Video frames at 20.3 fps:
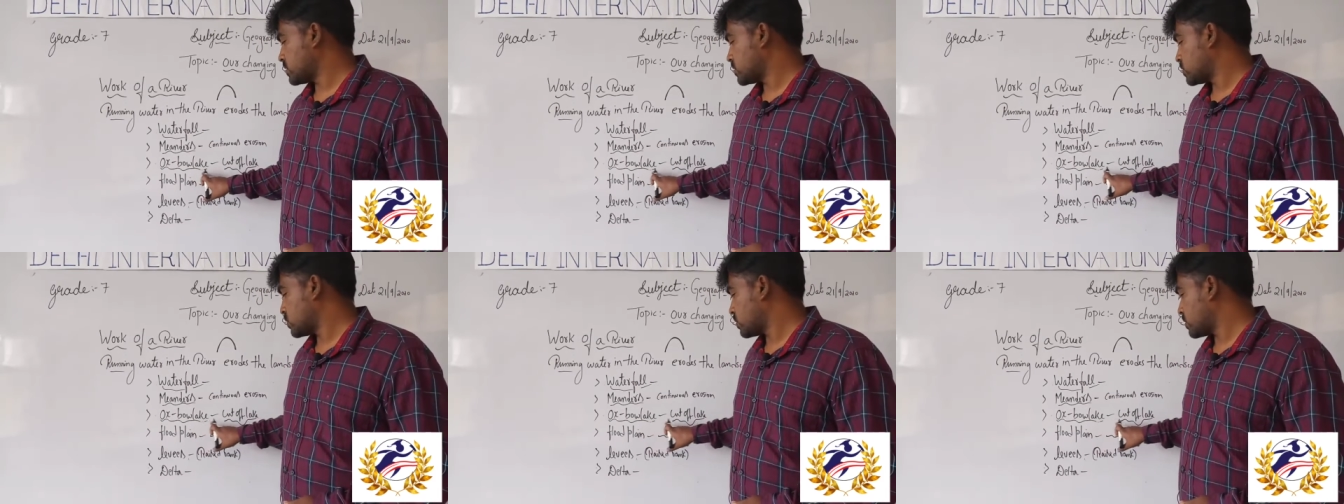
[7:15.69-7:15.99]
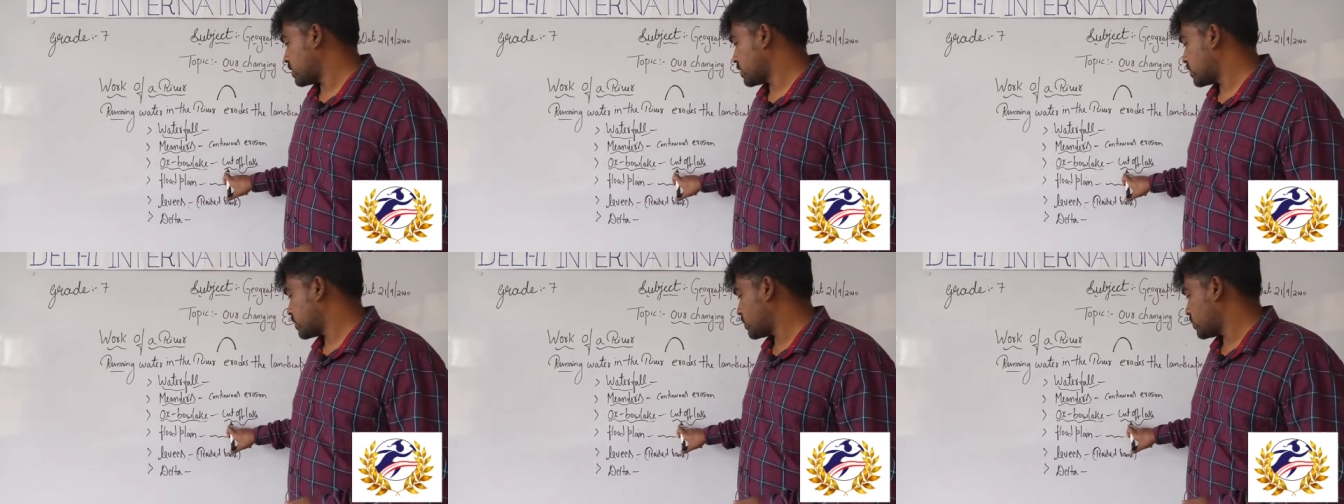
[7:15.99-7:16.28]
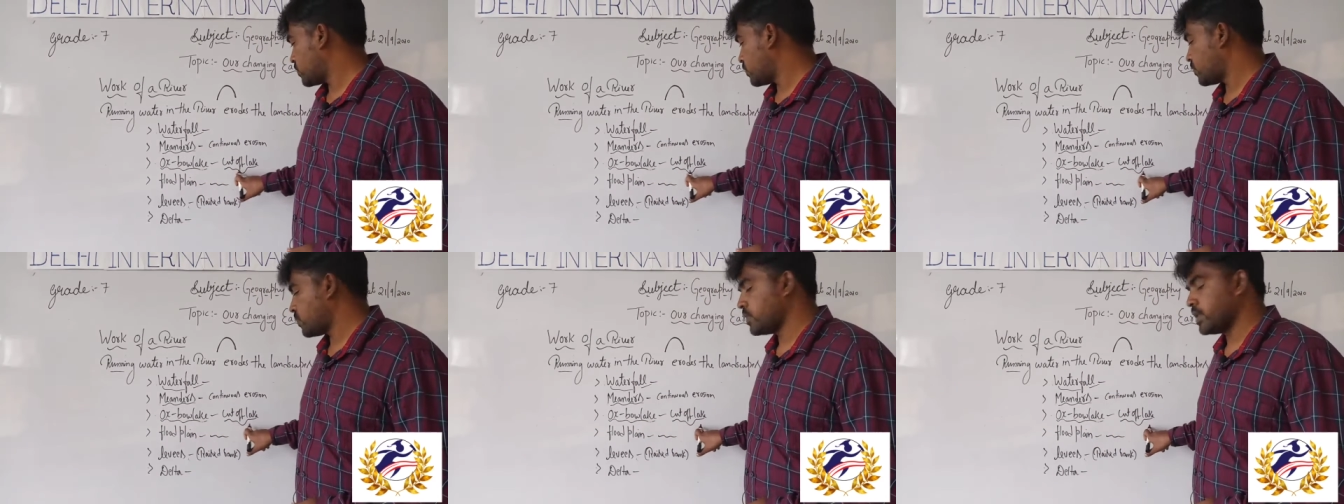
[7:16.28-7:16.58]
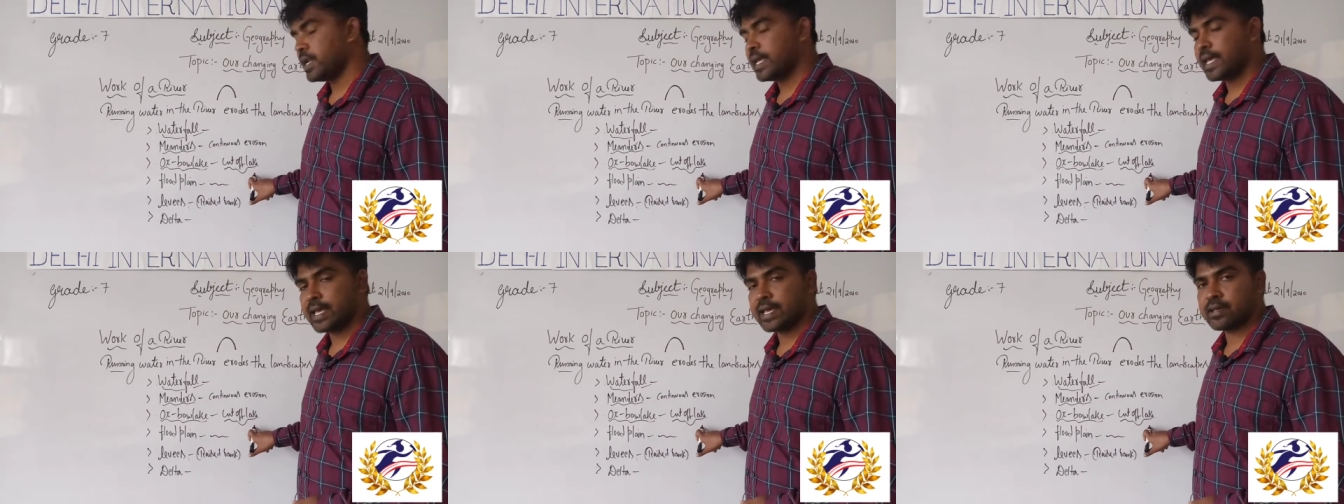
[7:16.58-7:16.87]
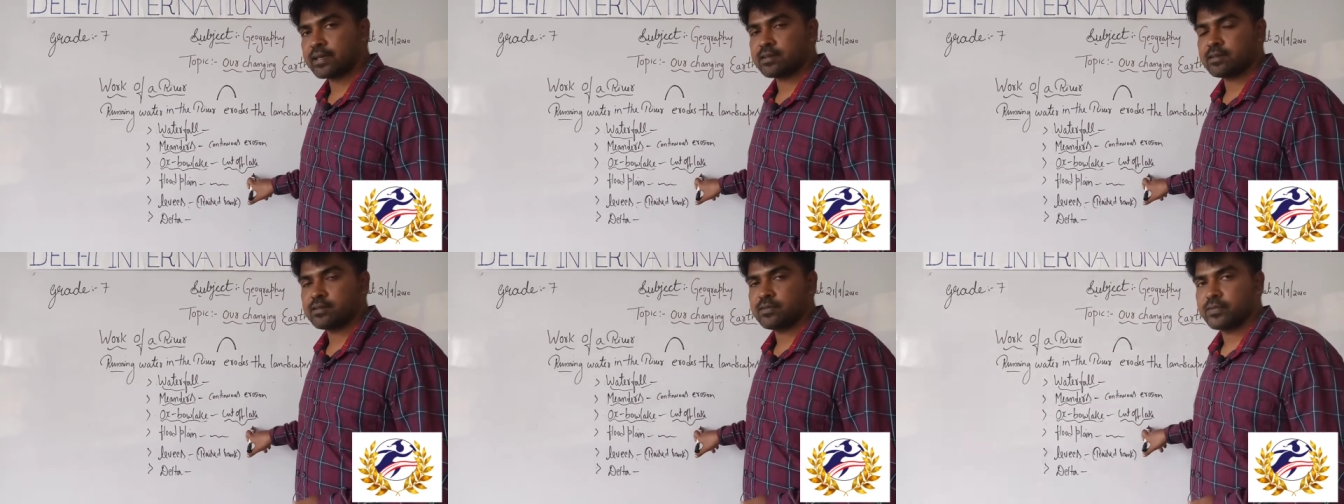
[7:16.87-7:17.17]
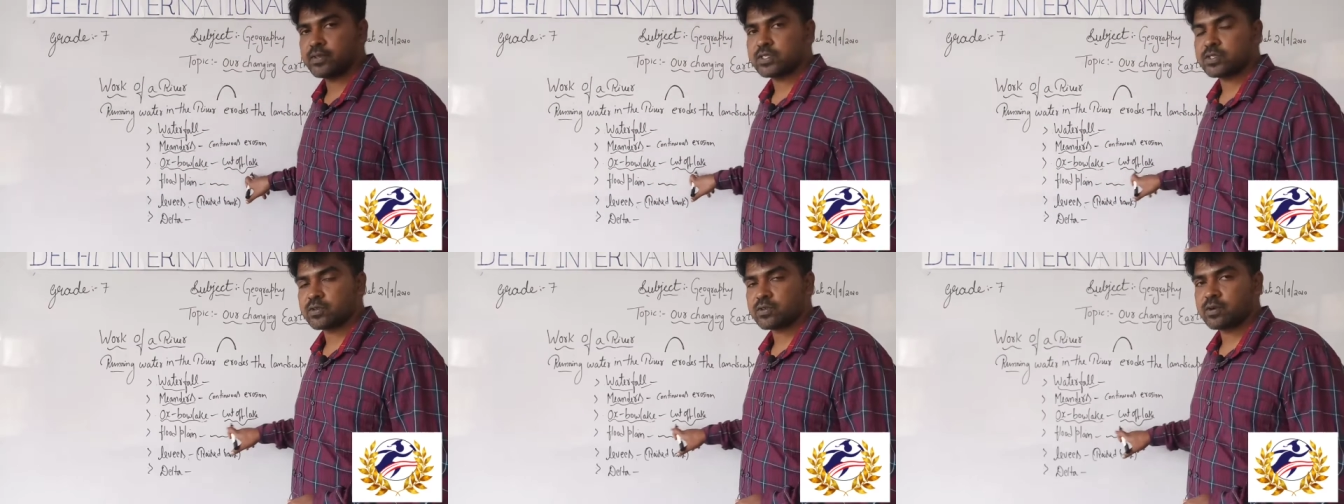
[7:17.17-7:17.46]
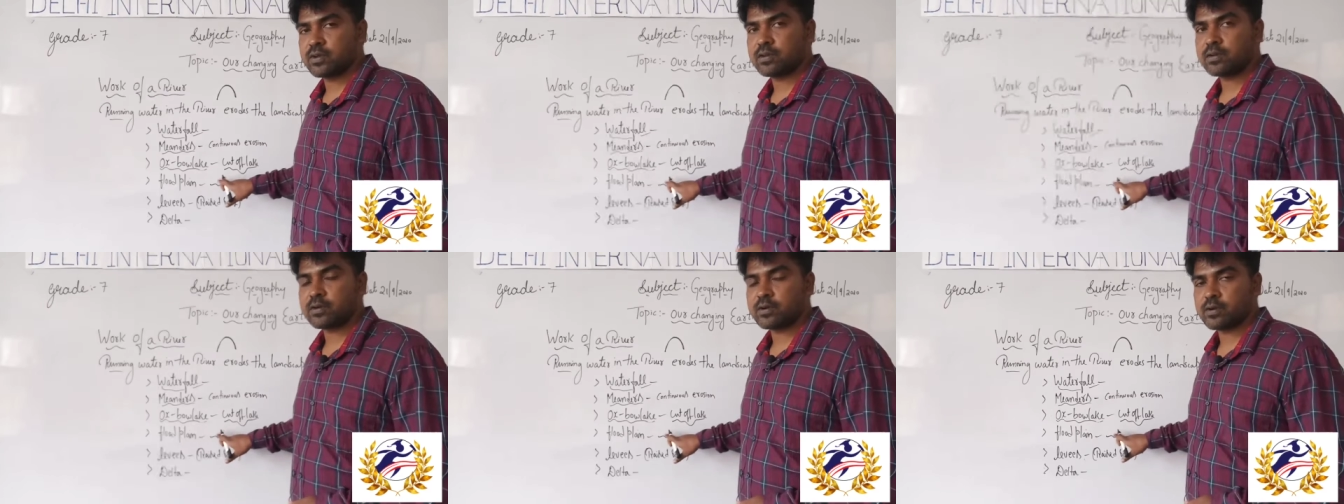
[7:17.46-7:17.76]
So cut off lake, we used to
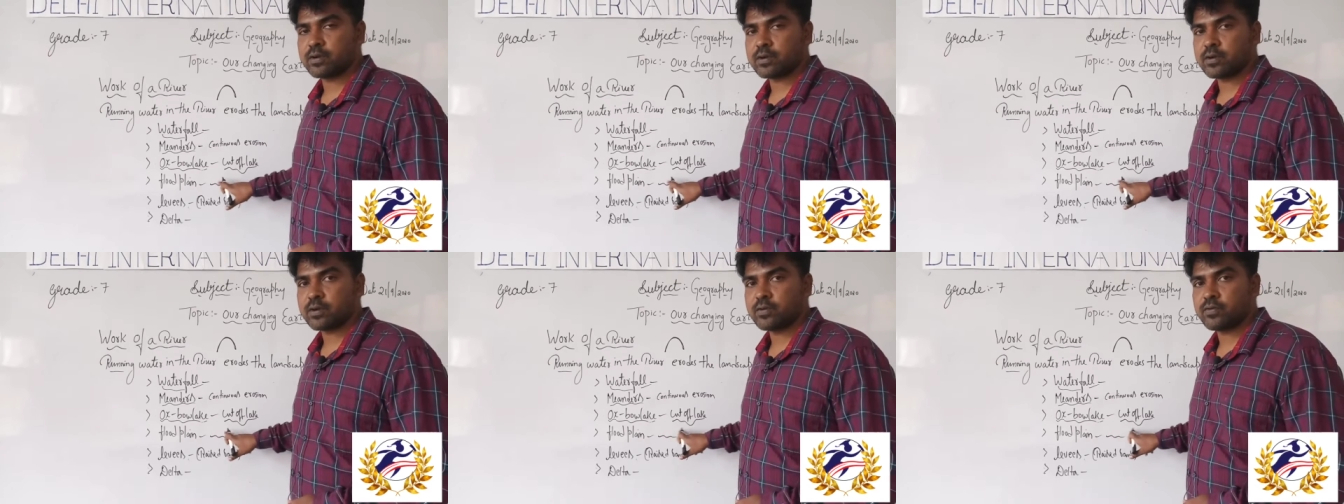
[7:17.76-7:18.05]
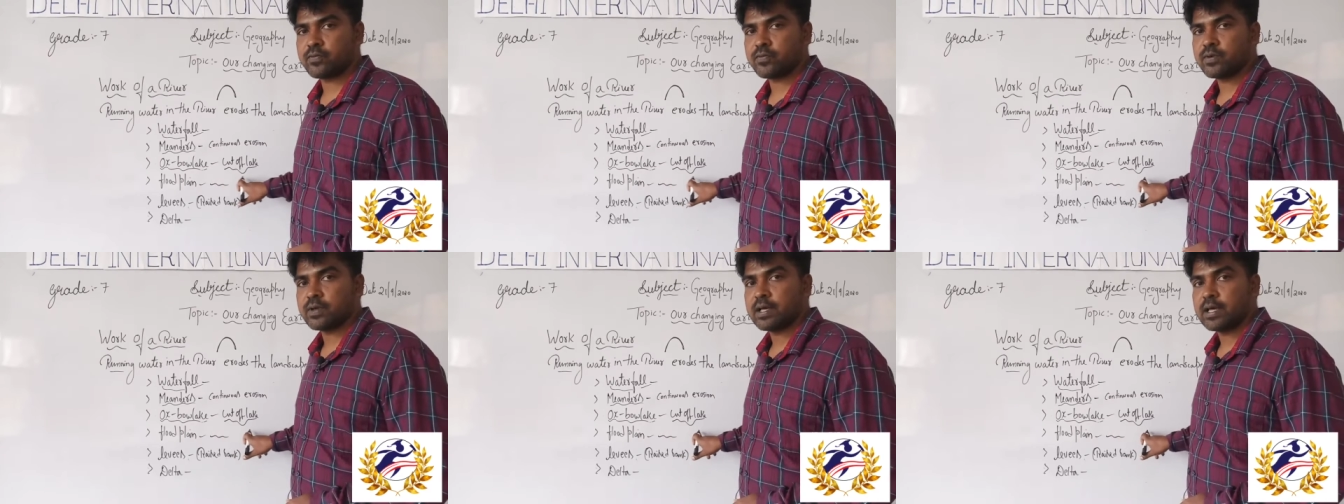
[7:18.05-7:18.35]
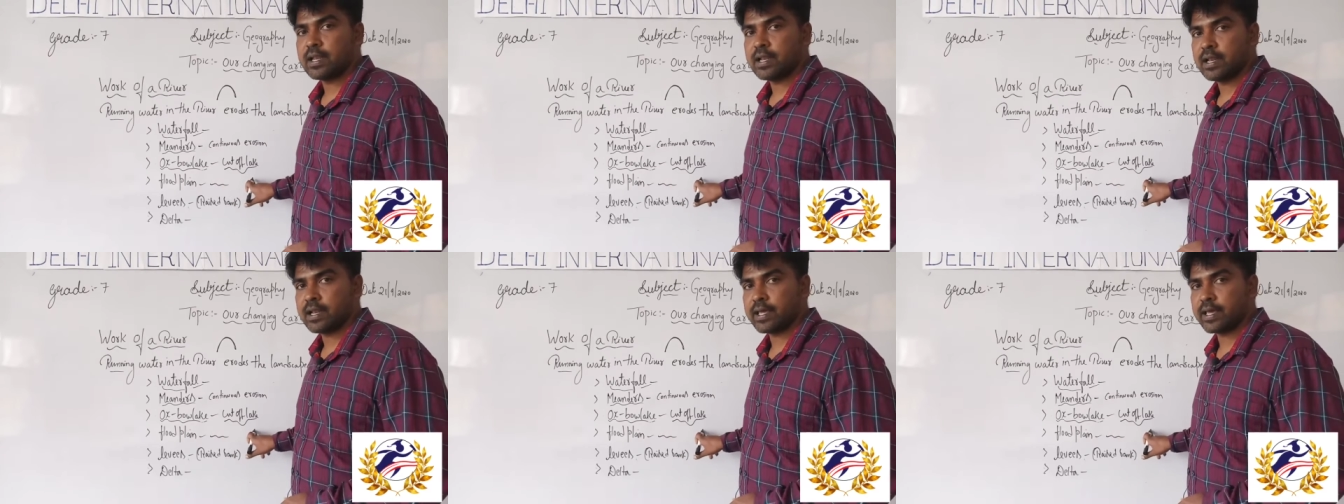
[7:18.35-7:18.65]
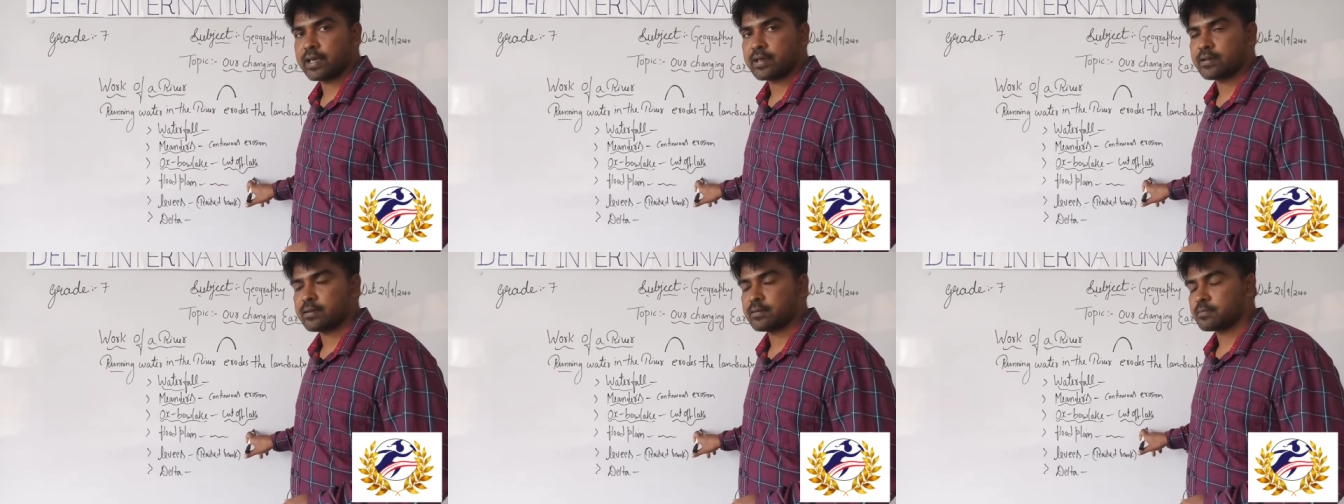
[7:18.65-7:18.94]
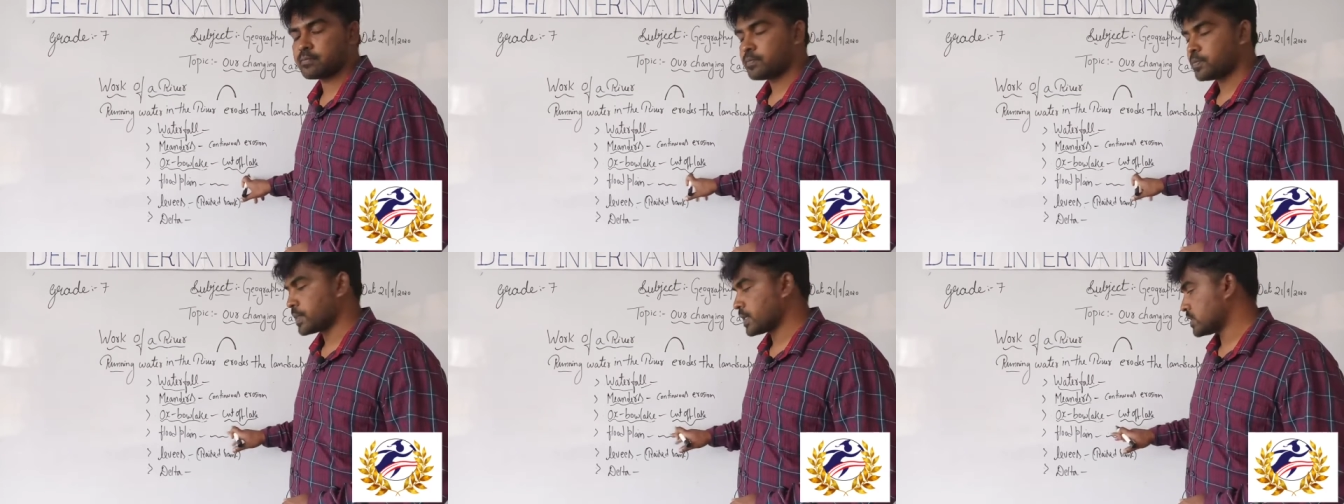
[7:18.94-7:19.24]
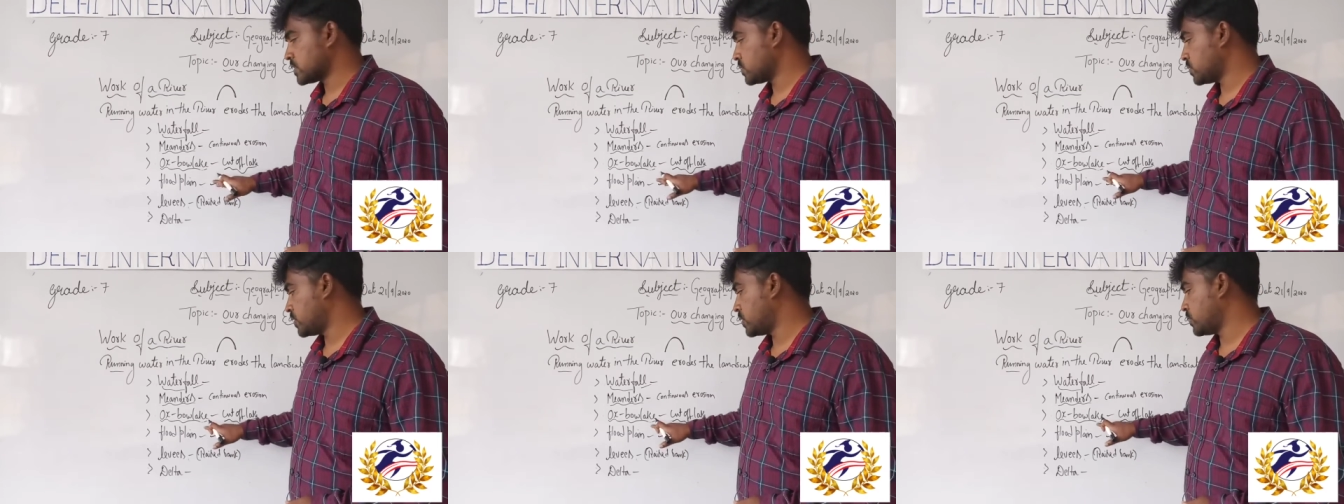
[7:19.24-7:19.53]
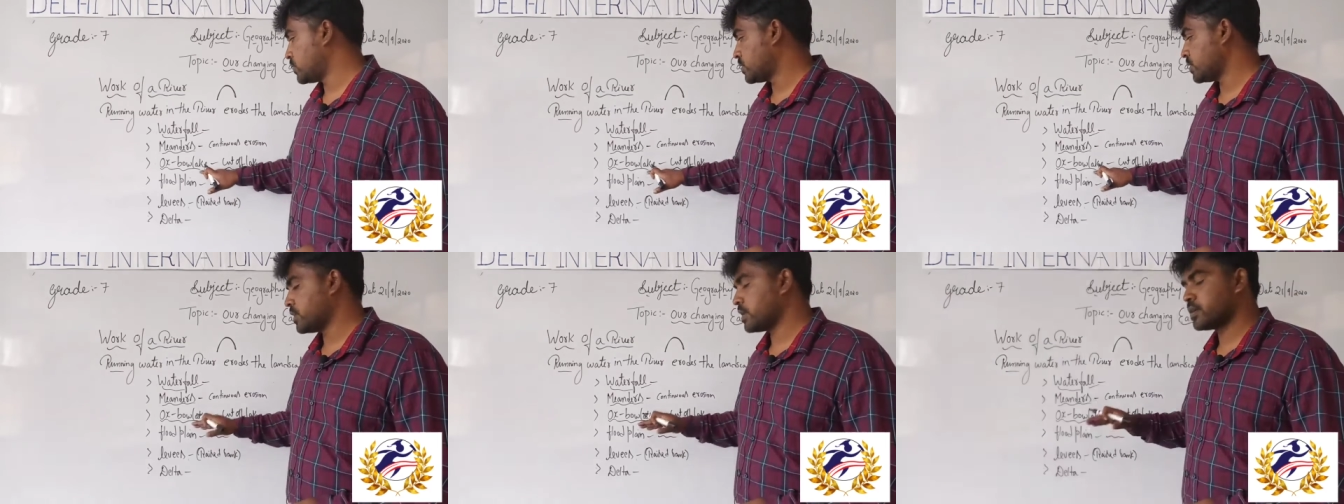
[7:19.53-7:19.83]
call cut off lake. So
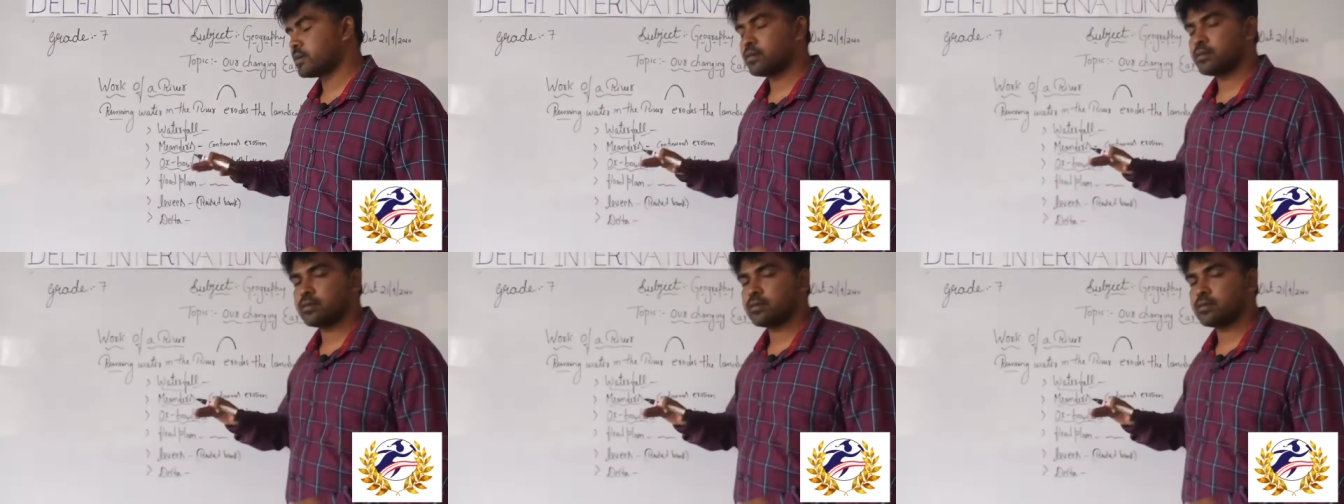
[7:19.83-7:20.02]
due to the